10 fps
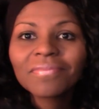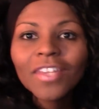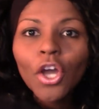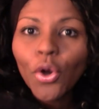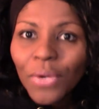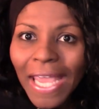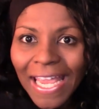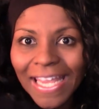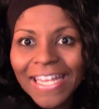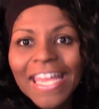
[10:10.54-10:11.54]

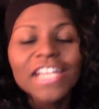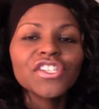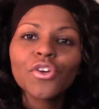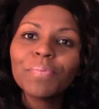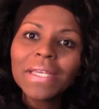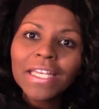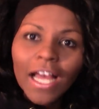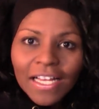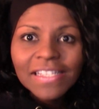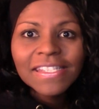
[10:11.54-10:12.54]
Okay, so
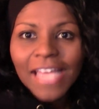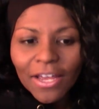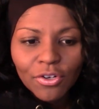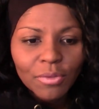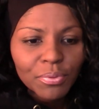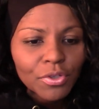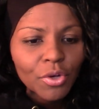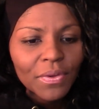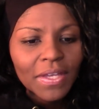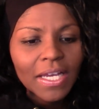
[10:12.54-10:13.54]
because Saturn and Pluto,
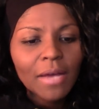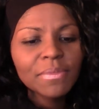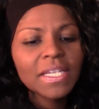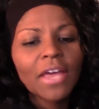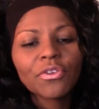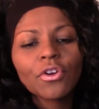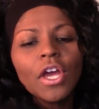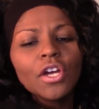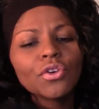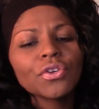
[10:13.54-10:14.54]
when they come together,
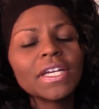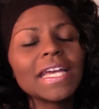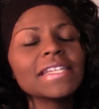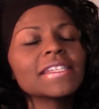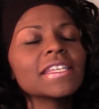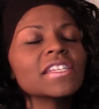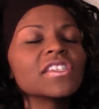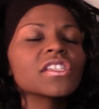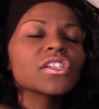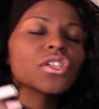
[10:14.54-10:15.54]
creates this
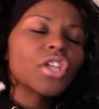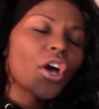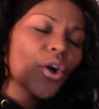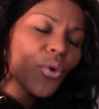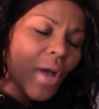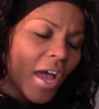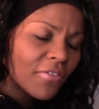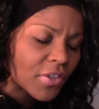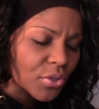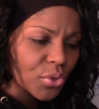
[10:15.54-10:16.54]
slow
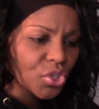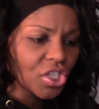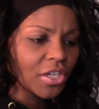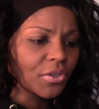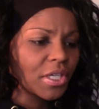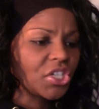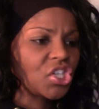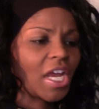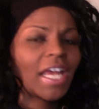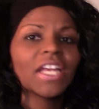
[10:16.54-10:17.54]
evolutionary
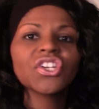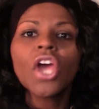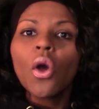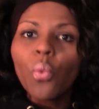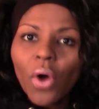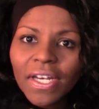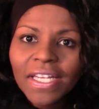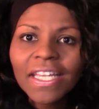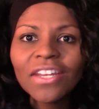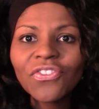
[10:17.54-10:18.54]
change, what
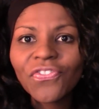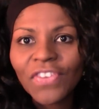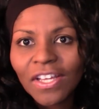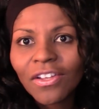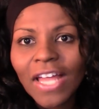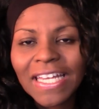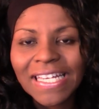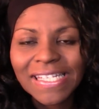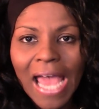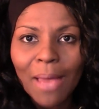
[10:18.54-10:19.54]
it can feel like
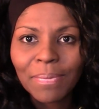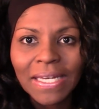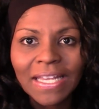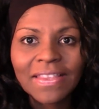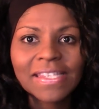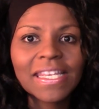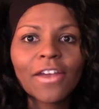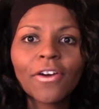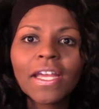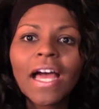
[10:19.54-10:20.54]
is happening in this
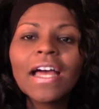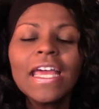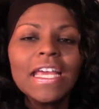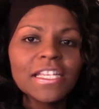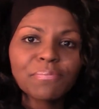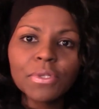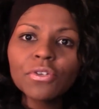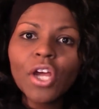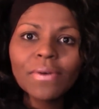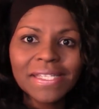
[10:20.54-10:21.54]
area is
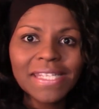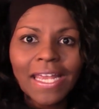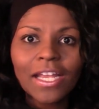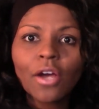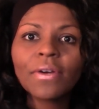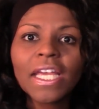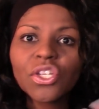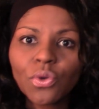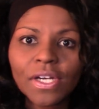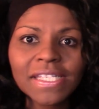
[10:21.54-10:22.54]
Pluto is saying, okay,
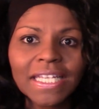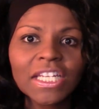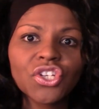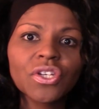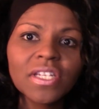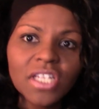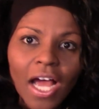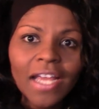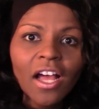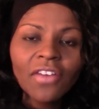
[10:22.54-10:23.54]
Taurus, I need you to
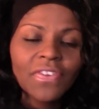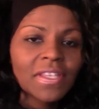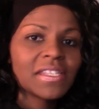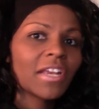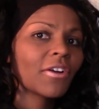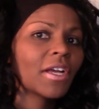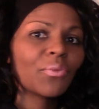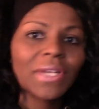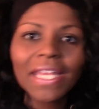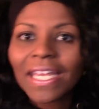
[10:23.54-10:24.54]
die off in this area.
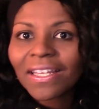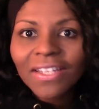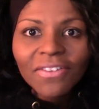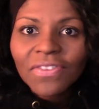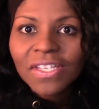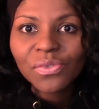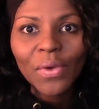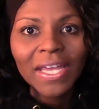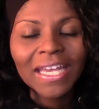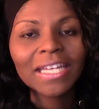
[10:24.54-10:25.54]
We can't live this
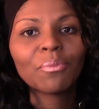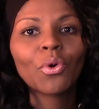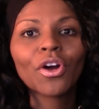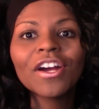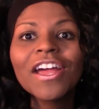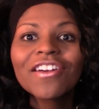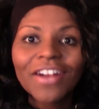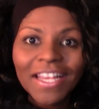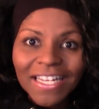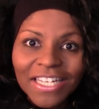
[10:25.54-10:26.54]
way anymore,
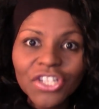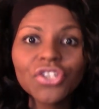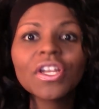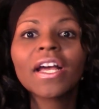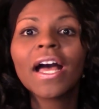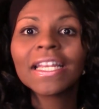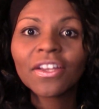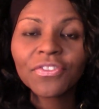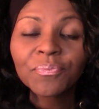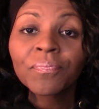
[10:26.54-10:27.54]
right? I need you to kind
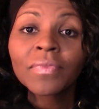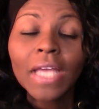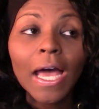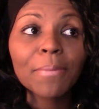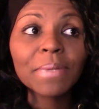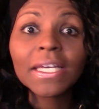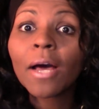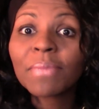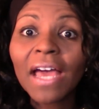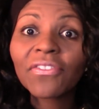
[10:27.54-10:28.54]
of um,
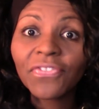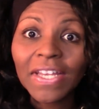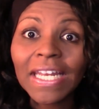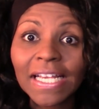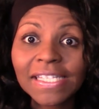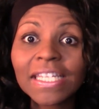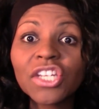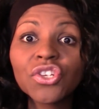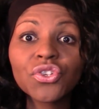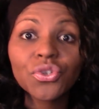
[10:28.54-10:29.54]
become that phoenix. I
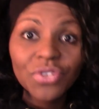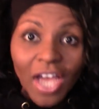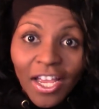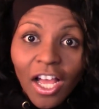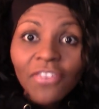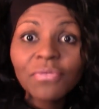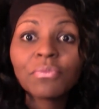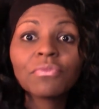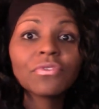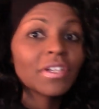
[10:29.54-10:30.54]
need you to die off
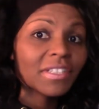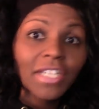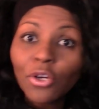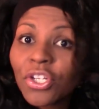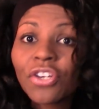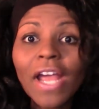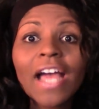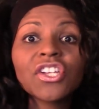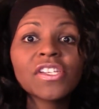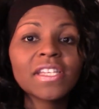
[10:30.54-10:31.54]
and, and, go to your
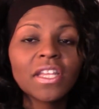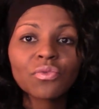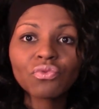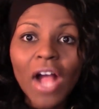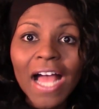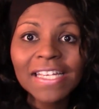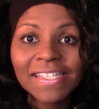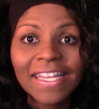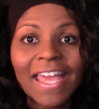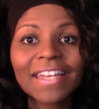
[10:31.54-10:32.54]
ashes and then rise
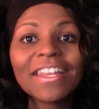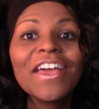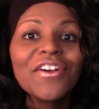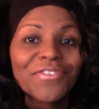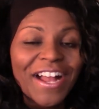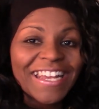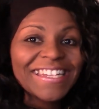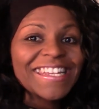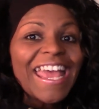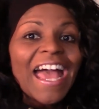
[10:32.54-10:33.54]
again,
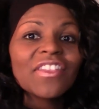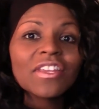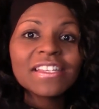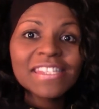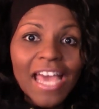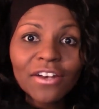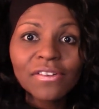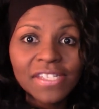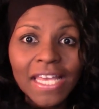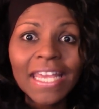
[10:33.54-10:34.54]
right? And then
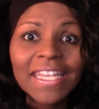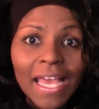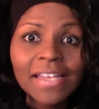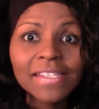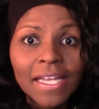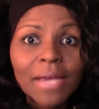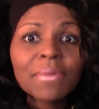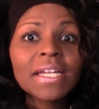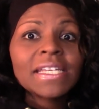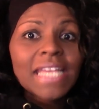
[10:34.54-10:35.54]
Saturn saying, Yes, and I'm
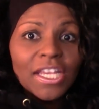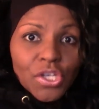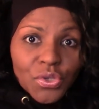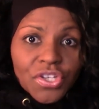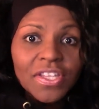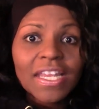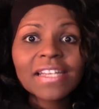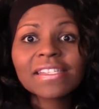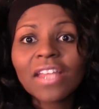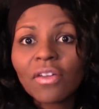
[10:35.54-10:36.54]
going to take you to the
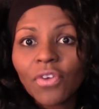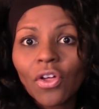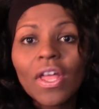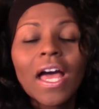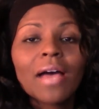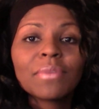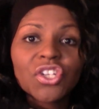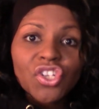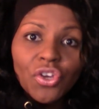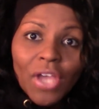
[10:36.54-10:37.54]
next level. I'm going to
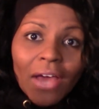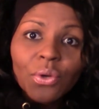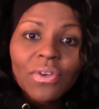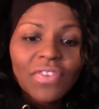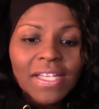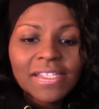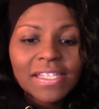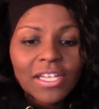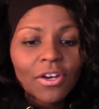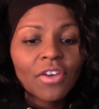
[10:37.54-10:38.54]
show you how to advance
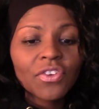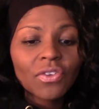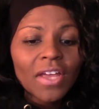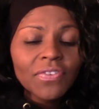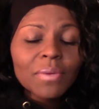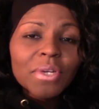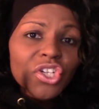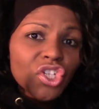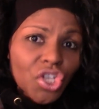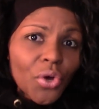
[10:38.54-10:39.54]
this area of your life, and I'm going to
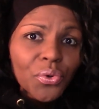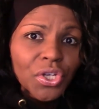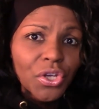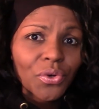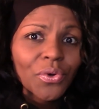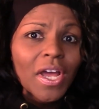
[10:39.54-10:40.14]
show you